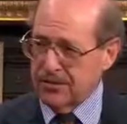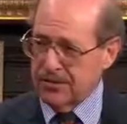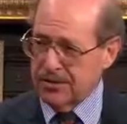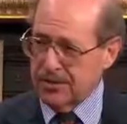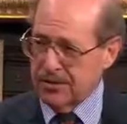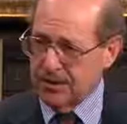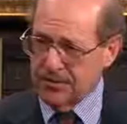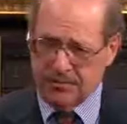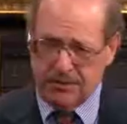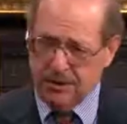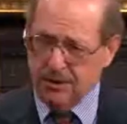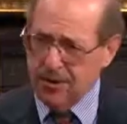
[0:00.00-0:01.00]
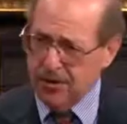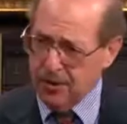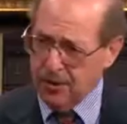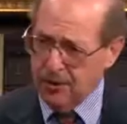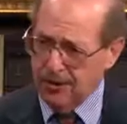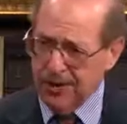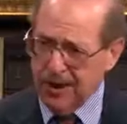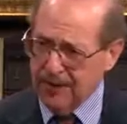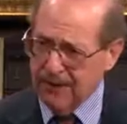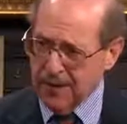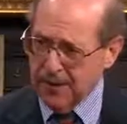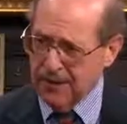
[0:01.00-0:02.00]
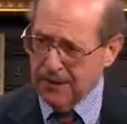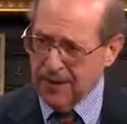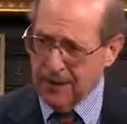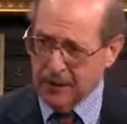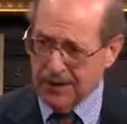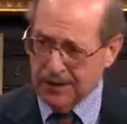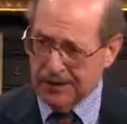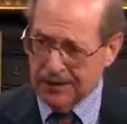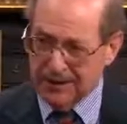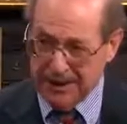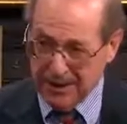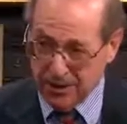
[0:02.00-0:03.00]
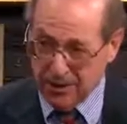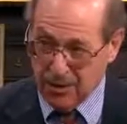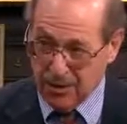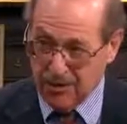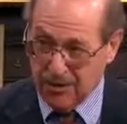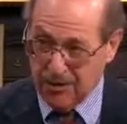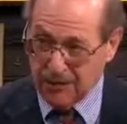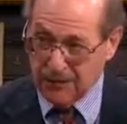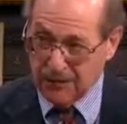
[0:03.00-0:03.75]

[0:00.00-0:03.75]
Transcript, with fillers: a steroid hormone, 95% by weight, cholesterol.